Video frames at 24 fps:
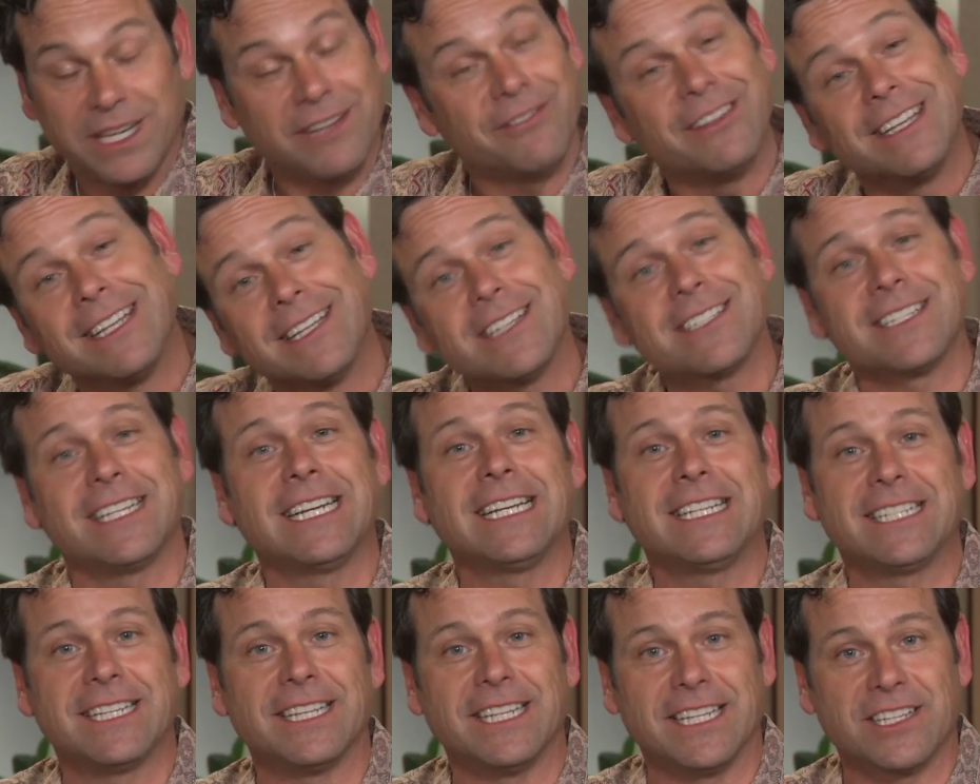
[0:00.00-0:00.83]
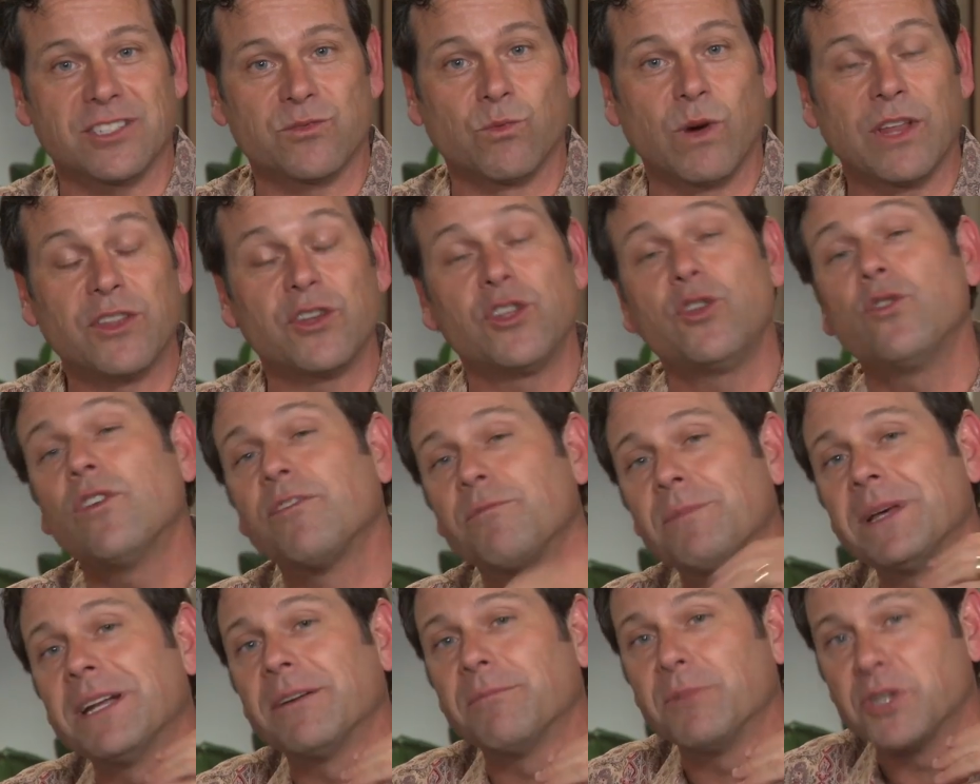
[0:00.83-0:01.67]
even listening to this, whether you
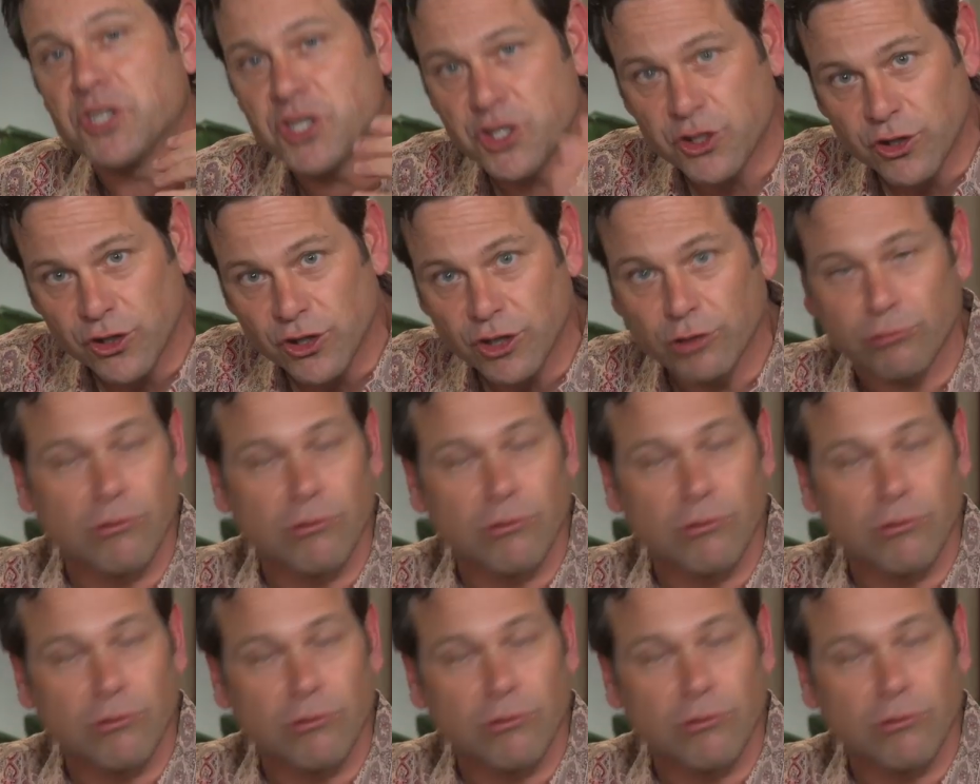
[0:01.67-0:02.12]
have been a mature,